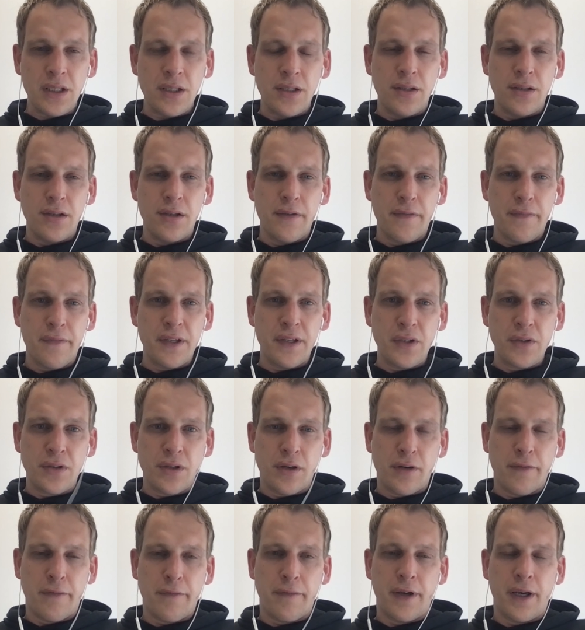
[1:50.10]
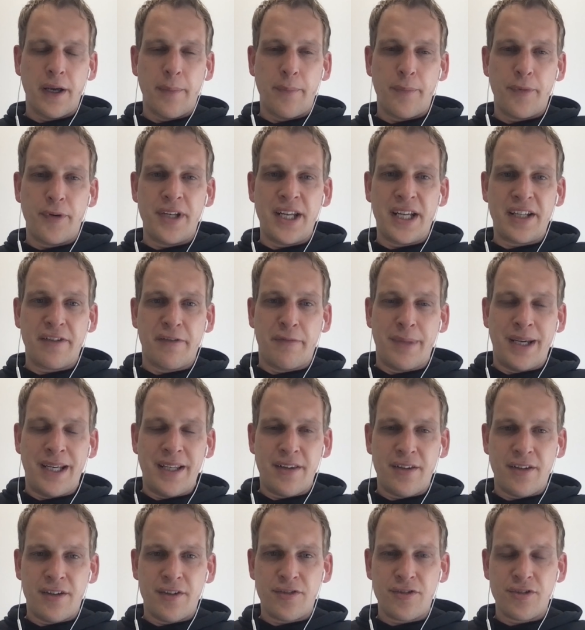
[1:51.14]
the field of uh, predictive
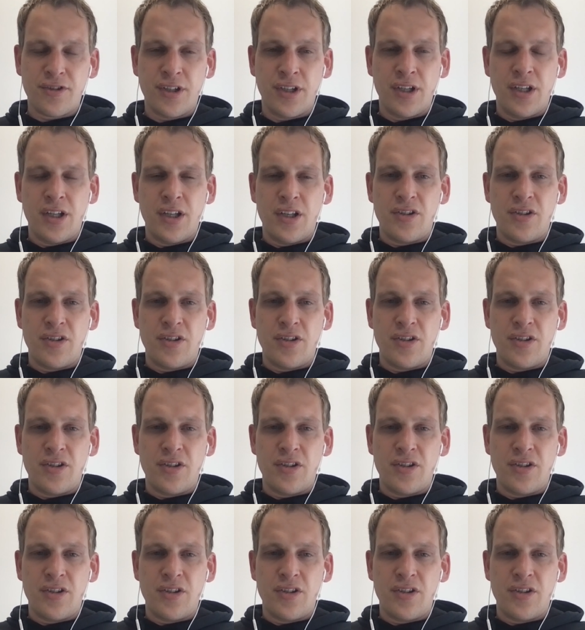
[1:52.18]
maintenance.